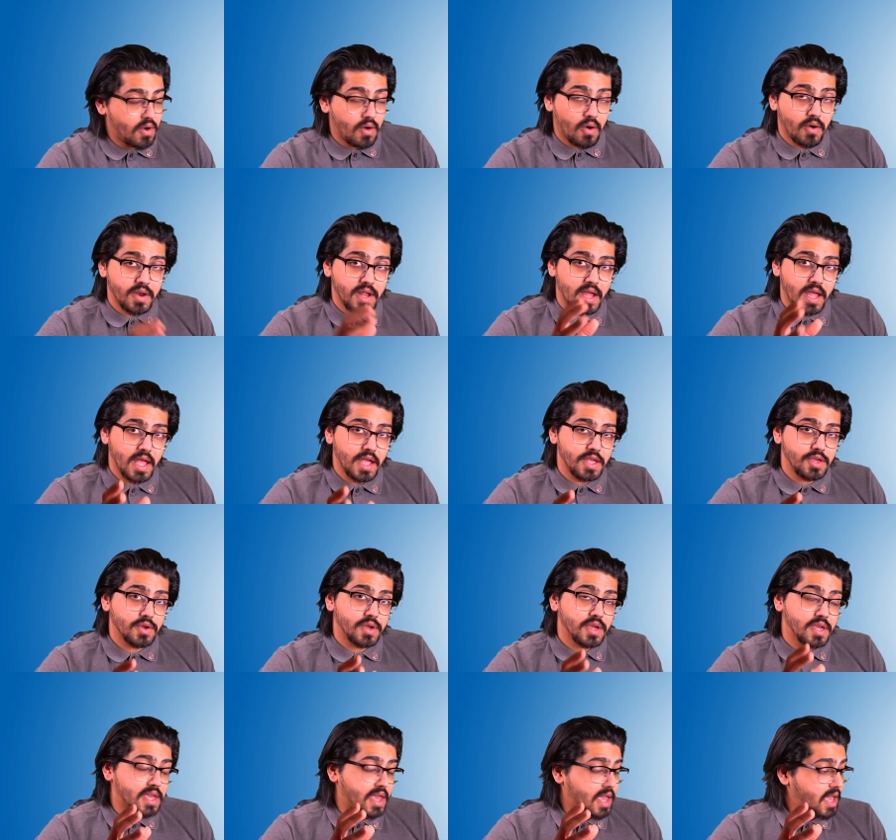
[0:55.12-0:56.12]
On here you
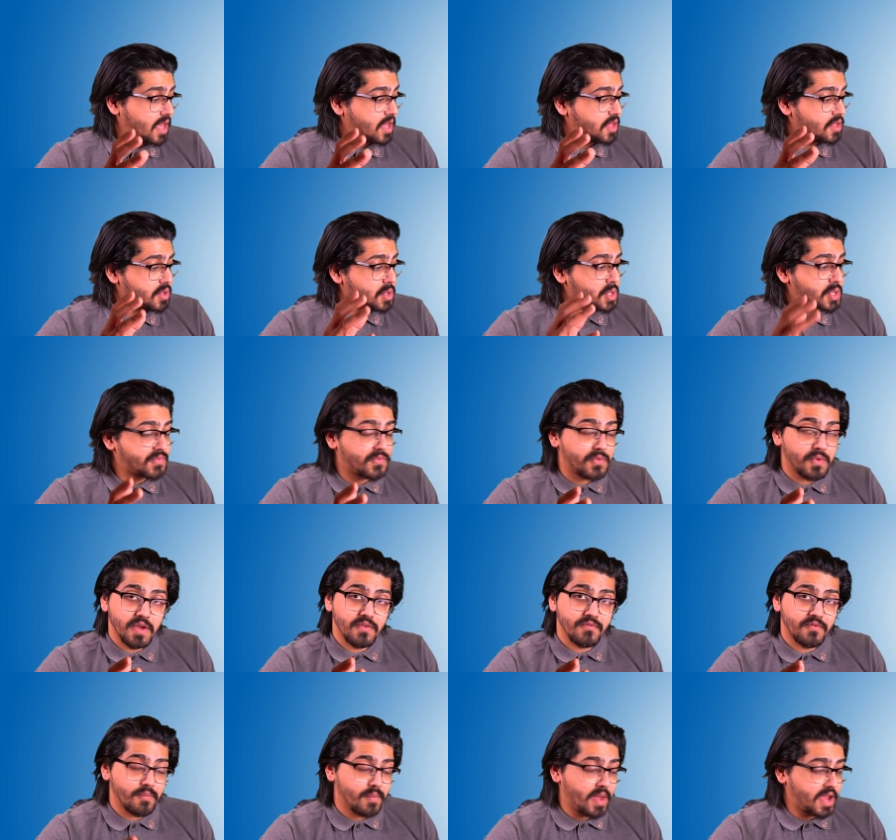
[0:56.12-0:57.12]
can get useful
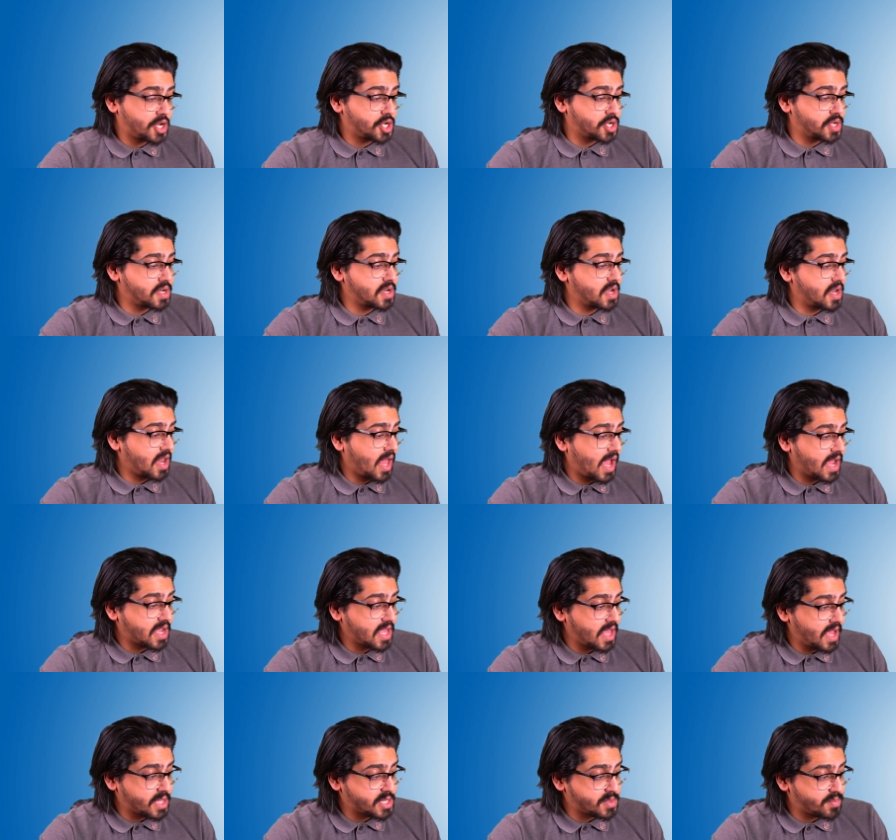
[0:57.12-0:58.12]
information
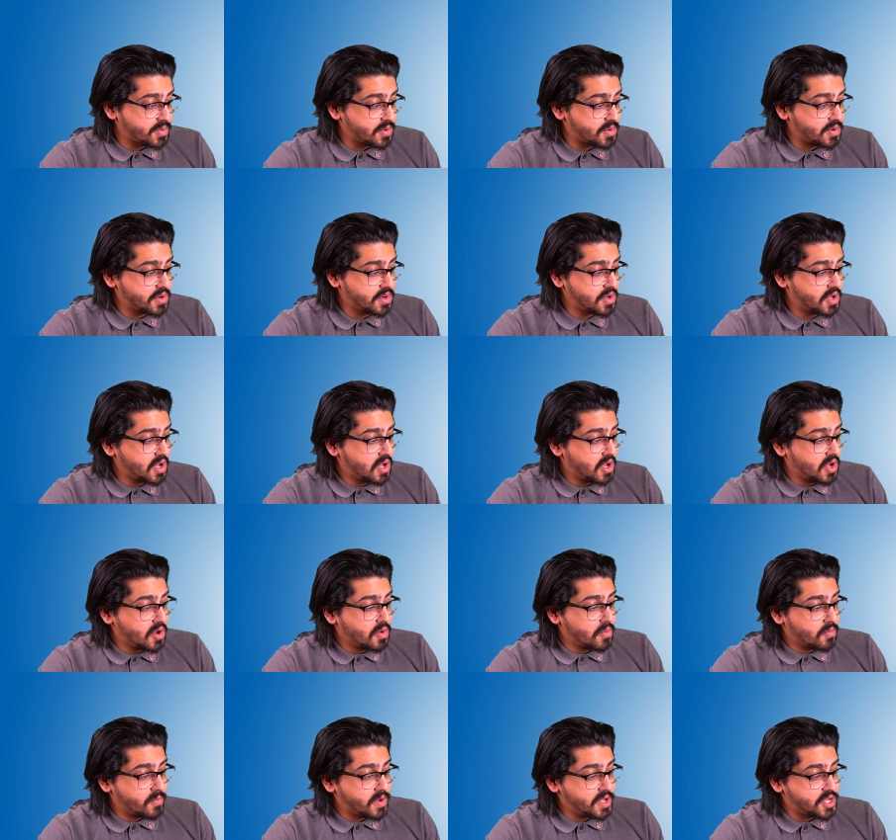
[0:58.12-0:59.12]
like Explore,
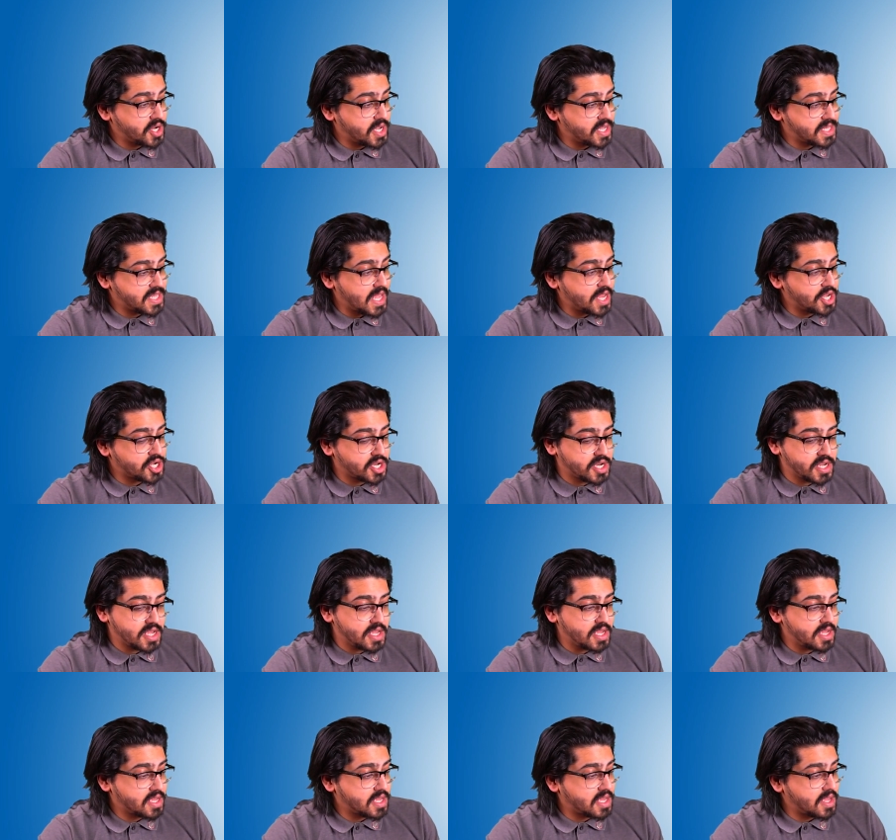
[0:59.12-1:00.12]
which
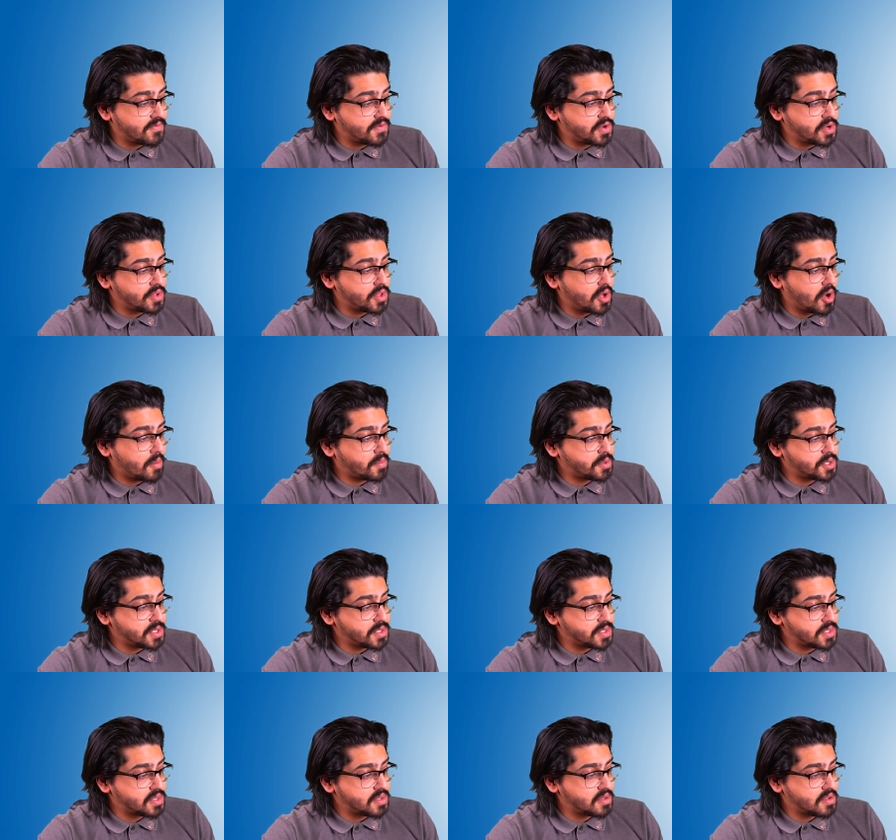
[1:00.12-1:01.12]
essentially gives you the
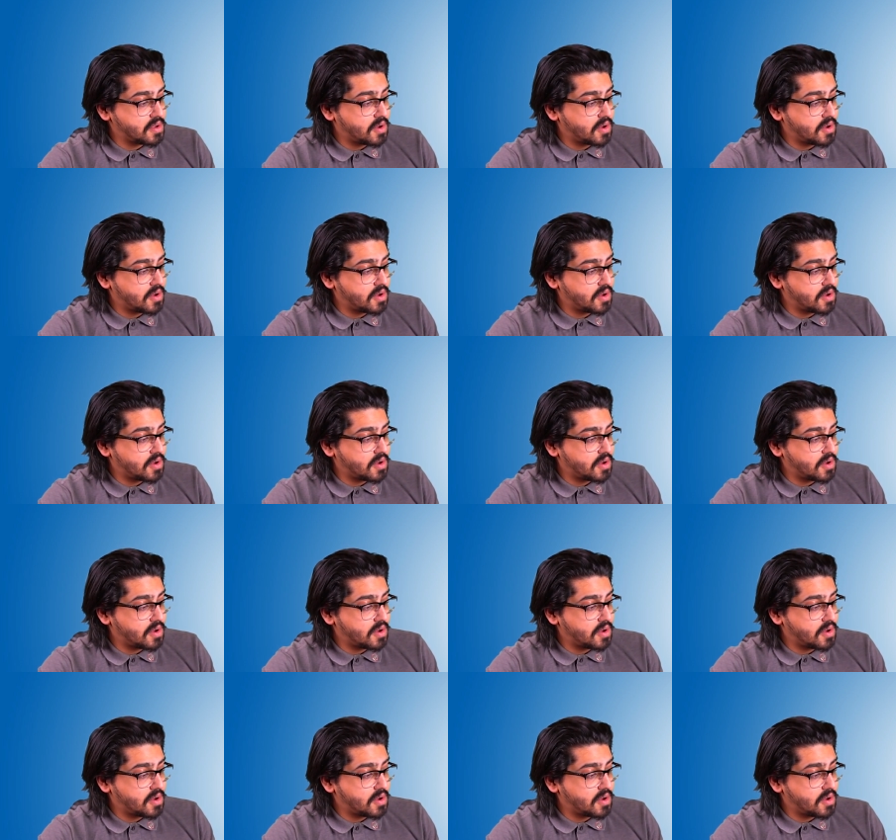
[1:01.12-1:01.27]
options